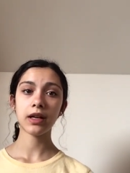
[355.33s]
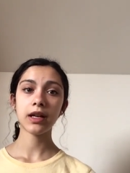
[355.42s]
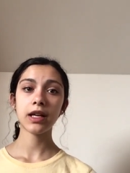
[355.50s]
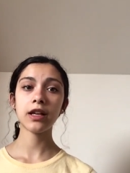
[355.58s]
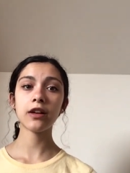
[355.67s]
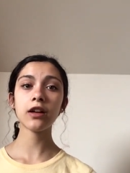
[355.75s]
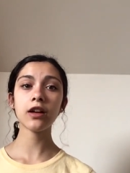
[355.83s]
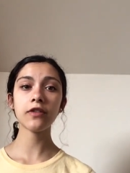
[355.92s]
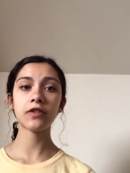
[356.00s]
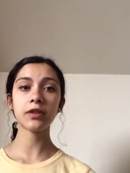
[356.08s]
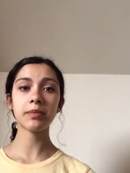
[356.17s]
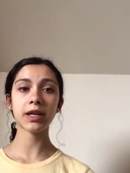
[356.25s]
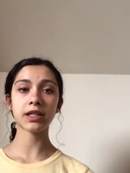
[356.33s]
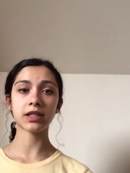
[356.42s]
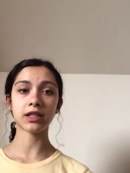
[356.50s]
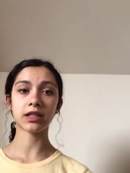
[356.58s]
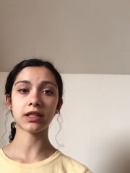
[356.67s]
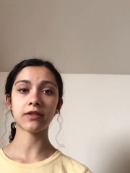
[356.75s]
Here are a few
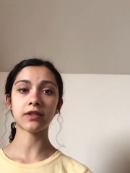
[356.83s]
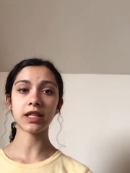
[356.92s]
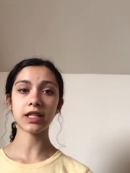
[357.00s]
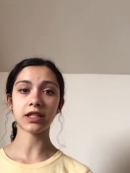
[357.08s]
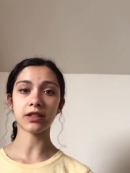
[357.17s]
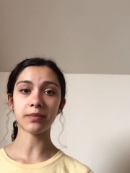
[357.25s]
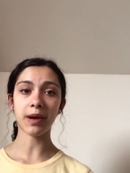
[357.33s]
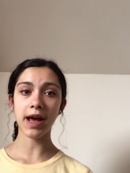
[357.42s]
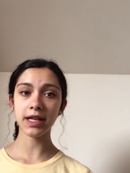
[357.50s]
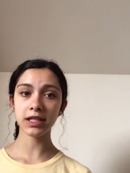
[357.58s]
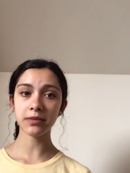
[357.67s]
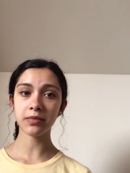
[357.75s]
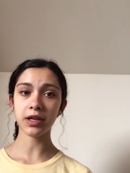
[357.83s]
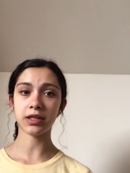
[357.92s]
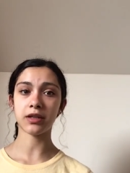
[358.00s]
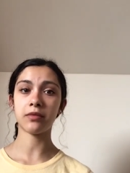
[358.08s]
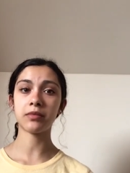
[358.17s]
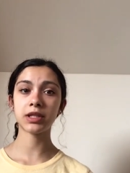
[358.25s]
pictures of glaciers past and
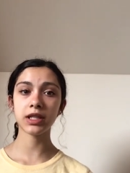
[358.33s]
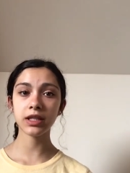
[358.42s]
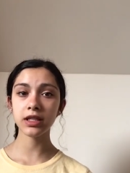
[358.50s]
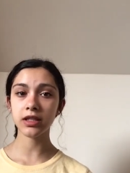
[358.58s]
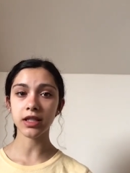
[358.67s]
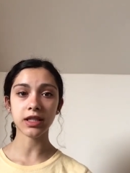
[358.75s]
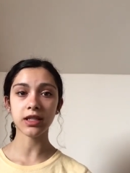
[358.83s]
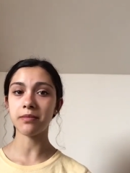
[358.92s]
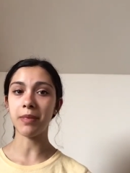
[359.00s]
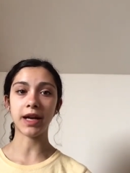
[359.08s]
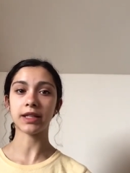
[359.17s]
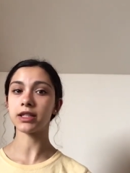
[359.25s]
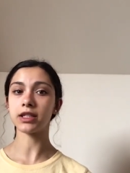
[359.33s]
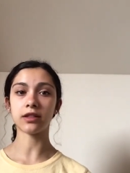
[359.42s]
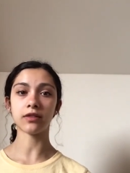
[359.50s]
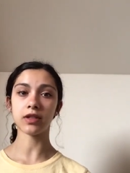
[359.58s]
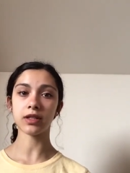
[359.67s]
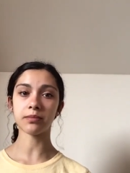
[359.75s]
present which illustrates the magnitude
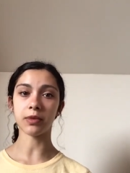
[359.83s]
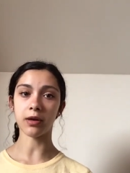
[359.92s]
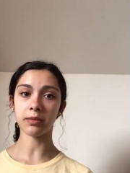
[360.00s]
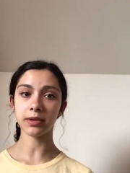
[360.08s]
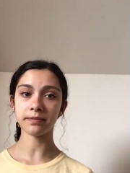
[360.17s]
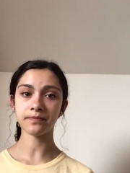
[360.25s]
of this problem.